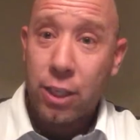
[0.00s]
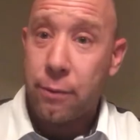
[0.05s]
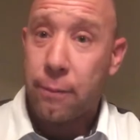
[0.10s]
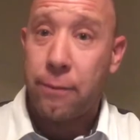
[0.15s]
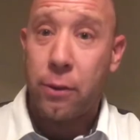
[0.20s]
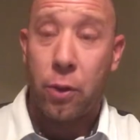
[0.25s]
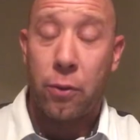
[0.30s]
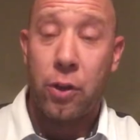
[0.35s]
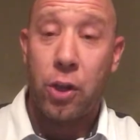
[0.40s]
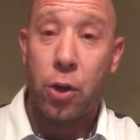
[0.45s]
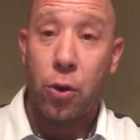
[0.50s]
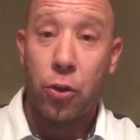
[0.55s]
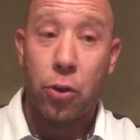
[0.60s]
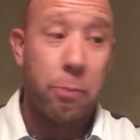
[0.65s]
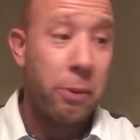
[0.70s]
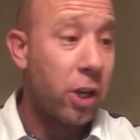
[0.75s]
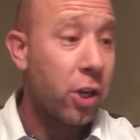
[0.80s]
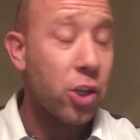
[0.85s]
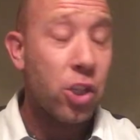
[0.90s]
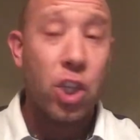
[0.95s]
and to fill the
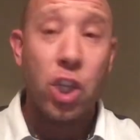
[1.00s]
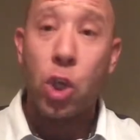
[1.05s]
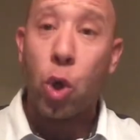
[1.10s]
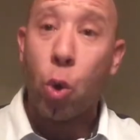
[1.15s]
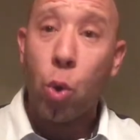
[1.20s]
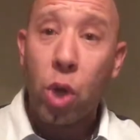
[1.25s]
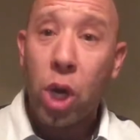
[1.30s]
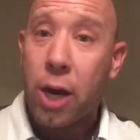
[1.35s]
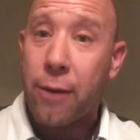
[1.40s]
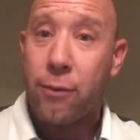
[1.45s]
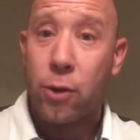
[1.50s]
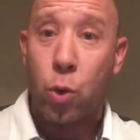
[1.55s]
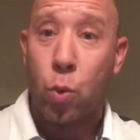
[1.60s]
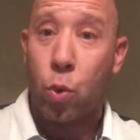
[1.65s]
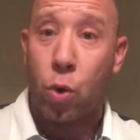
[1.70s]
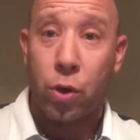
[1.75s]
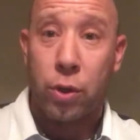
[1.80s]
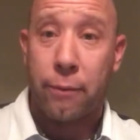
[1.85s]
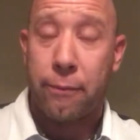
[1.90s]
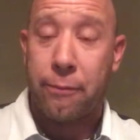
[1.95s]
earth, because the old covenant
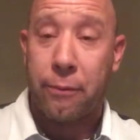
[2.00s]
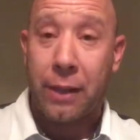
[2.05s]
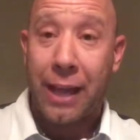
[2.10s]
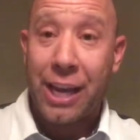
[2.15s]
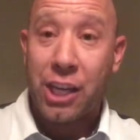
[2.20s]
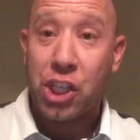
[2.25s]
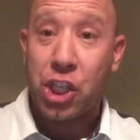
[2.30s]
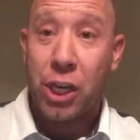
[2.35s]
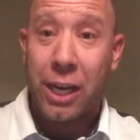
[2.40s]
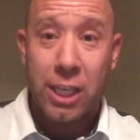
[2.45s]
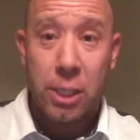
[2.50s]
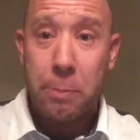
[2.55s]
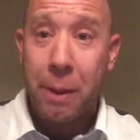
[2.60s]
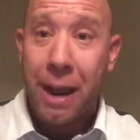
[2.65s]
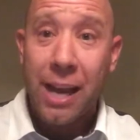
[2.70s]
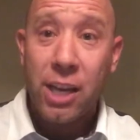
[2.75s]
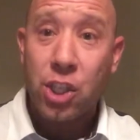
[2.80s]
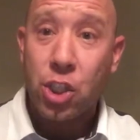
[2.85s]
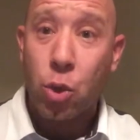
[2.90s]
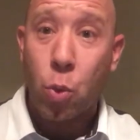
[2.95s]
world of flesh has
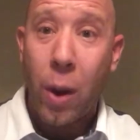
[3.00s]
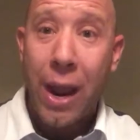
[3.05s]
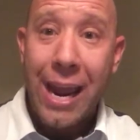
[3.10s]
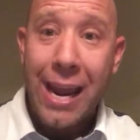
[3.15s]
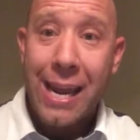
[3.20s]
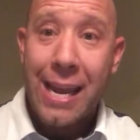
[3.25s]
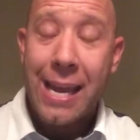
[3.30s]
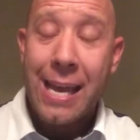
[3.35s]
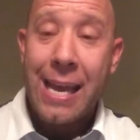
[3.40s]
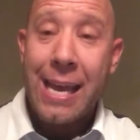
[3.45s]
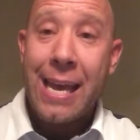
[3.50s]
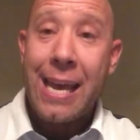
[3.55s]
passed away,